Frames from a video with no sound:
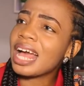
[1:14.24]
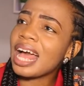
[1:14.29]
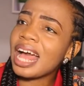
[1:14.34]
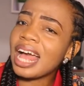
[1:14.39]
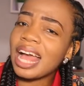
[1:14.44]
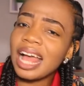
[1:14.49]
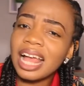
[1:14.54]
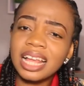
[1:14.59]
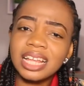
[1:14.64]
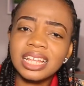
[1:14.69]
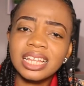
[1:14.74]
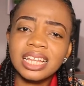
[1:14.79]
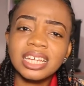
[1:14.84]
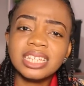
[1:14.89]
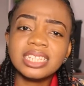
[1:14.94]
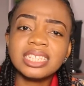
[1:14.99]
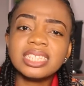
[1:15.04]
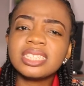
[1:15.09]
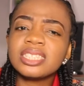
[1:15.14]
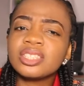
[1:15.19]
ah, ah,
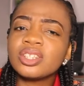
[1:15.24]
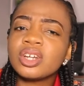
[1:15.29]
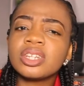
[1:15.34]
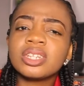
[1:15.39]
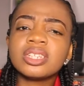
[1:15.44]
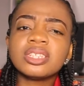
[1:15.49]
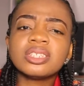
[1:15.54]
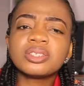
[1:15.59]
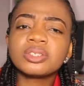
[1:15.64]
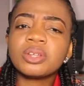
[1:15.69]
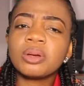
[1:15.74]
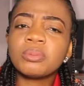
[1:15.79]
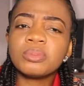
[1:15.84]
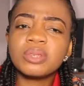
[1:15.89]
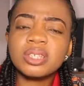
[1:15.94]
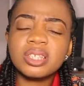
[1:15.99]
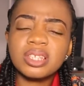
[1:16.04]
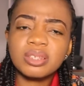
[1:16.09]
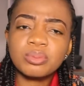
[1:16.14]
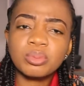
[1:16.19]
this is not a disturb me
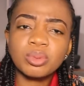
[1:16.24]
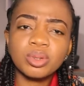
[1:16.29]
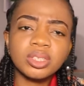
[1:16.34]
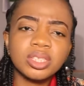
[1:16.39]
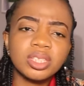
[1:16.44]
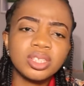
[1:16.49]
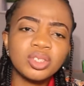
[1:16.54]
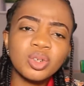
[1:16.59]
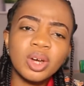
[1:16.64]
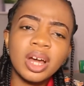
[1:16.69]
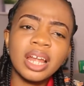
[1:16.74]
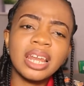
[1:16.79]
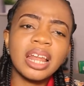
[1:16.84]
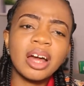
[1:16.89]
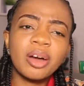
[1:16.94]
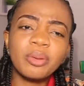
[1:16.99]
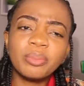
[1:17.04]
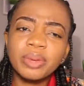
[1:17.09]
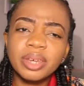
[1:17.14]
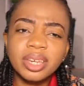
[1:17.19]
since morning. You know,
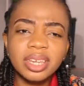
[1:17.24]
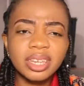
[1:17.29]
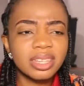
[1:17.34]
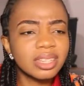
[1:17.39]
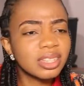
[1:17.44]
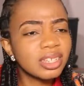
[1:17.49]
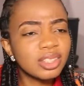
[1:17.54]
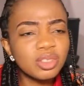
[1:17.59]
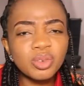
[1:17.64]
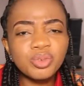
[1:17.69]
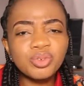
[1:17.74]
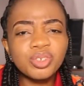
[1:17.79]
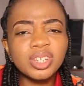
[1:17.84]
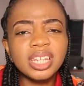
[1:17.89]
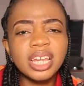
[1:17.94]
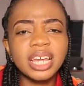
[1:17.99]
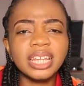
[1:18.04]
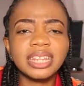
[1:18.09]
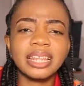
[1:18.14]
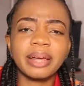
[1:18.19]
allow me, you know,
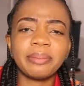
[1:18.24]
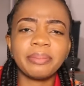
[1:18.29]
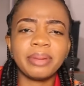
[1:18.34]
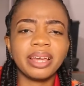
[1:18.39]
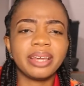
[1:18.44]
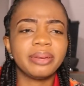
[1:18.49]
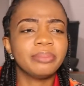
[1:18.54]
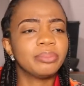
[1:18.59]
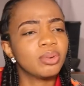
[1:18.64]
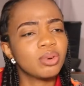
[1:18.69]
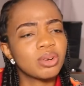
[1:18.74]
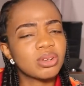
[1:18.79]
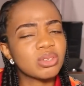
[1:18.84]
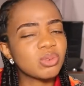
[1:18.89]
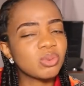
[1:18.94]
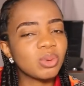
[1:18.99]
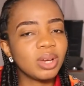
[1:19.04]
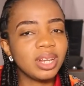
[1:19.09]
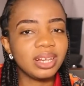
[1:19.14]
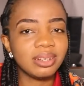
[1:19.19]
really enter my box
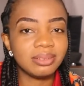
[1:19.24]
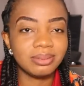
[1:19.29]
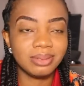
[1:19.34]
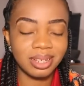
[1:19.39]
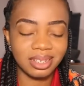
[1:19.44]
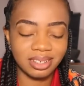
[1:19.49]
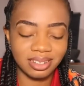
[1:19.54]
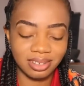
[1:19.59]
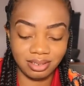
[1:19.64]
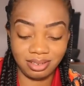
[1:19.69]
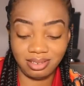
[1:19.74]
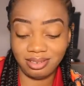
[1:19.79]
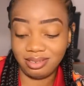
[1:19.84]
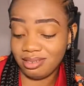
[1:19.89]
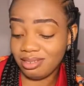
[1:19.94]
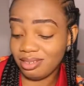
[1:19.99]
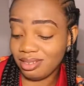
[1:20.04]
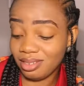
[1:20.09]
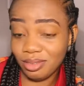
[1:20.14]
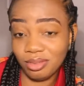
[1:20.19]
well. Like,
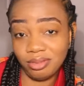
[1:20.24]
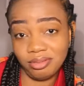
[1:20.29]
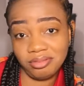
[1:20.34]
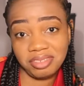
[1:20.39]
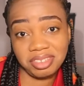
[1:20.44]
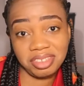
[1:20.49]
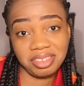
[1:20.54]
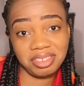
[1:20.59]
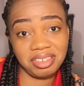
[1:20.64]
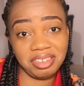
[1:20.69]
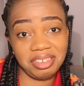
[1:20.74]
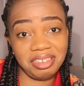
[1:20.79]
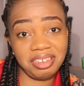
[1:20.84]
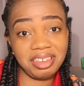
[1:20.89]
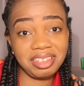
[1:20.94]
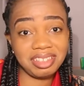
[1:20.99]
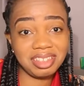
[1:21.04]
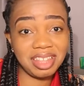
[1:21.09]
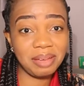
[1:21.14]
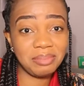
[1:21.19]

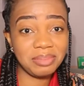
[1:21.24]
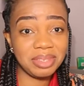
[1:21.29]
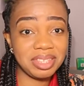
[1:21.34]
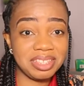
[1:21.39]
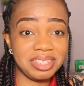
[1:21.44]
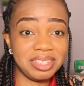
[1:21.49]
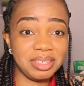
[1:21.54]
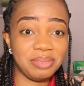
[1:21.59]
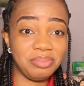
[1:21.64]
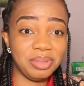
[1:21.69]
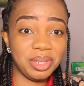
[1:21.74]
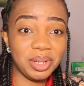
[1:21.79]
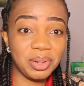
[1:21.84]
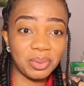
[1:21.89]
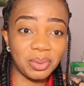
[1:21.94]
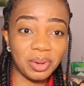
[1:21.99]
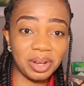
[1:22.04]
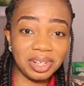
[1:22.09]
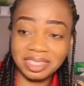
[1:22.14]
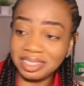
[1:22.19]
okay, that means it's a big
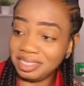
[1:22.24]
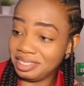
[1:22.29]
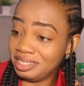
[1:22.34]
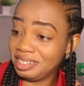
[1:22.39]
one.